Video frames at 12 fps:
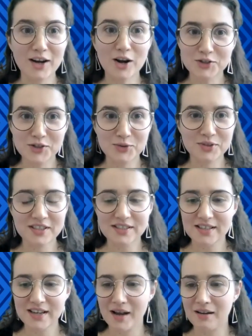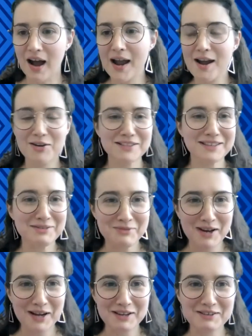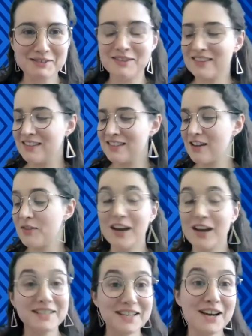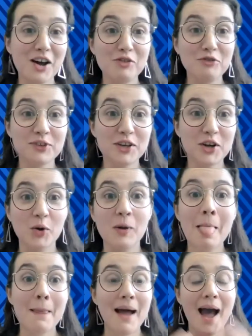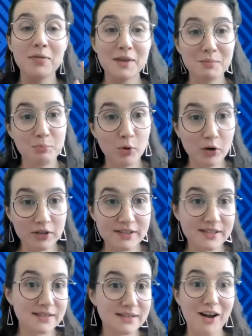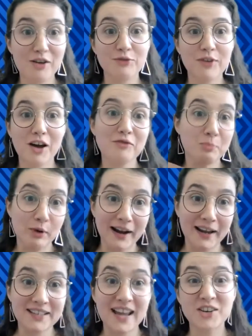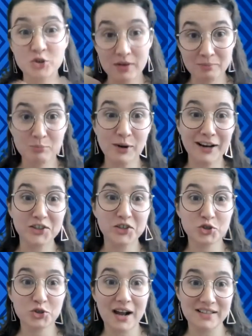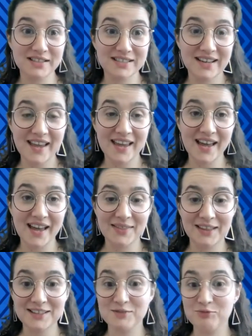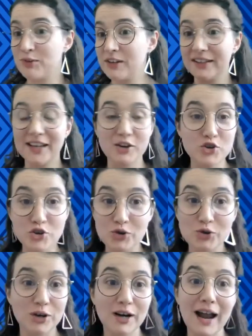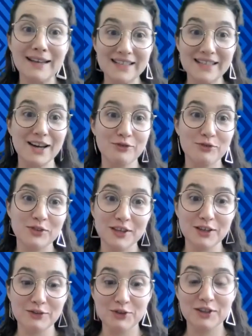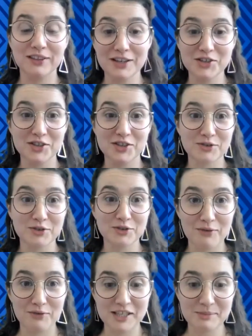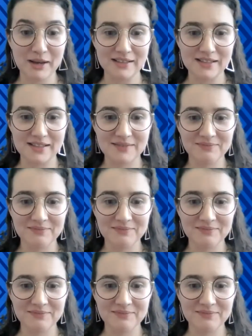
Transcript: And also just, I always, the idea of, the importance of brand and brand trust, that's really a newer idea for the collections and recovery space.